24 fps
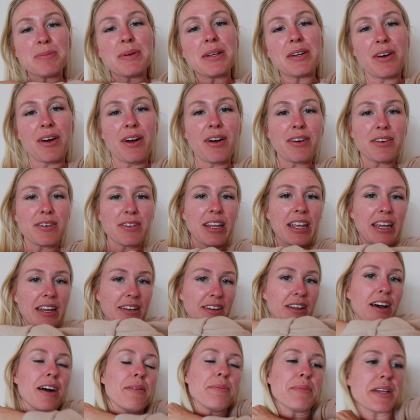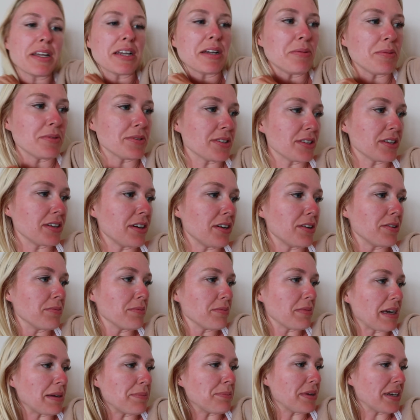been hard, like not being able to go.
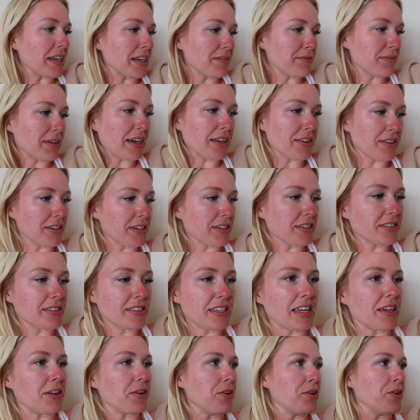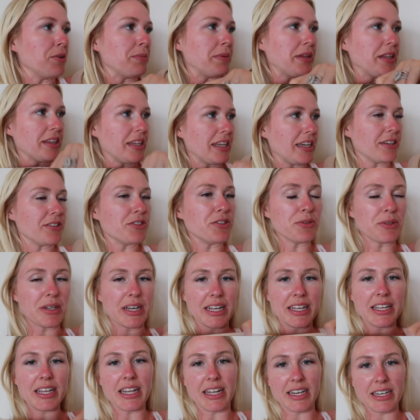I, but I'd rather stay home and like do what
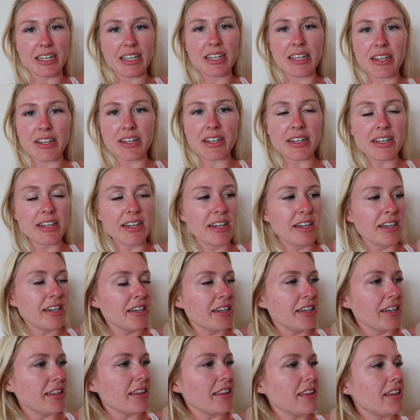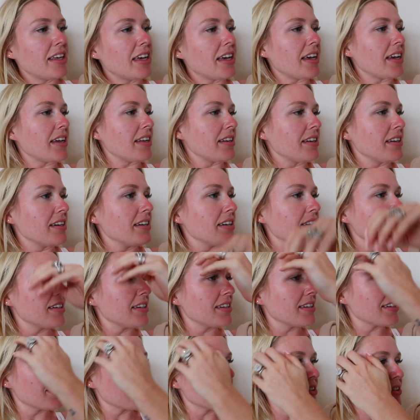I can here than
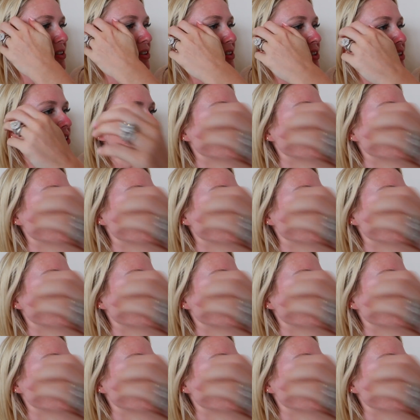go to the